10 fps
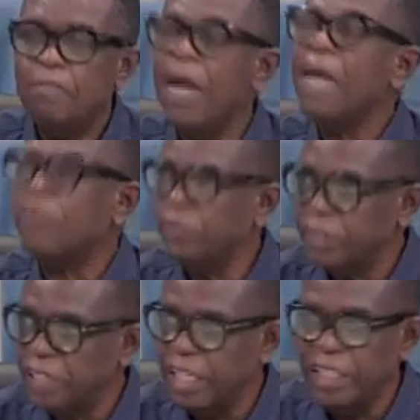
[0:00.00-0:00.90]
My
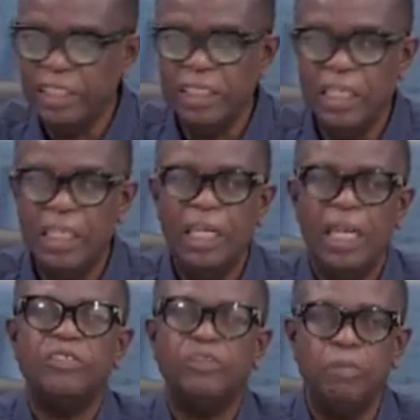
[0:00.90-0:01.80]
concern
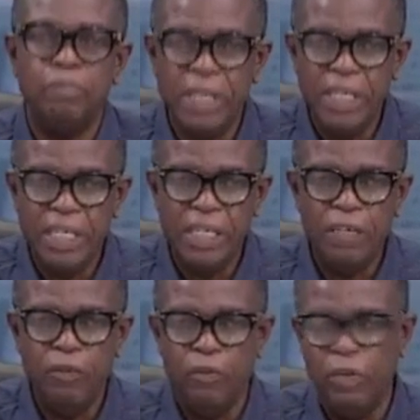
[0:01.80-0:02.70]
has to
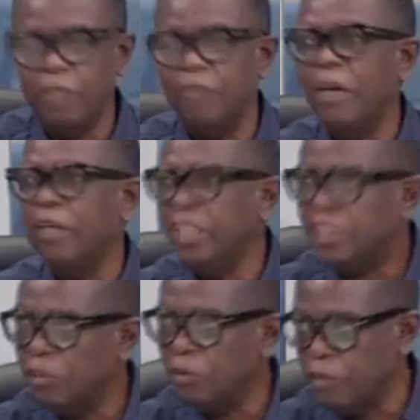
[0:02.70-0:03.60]
be with the
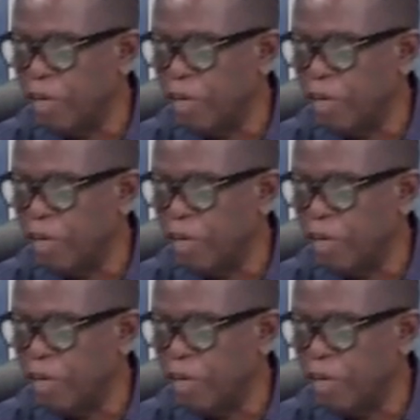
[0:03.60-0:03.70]
violation of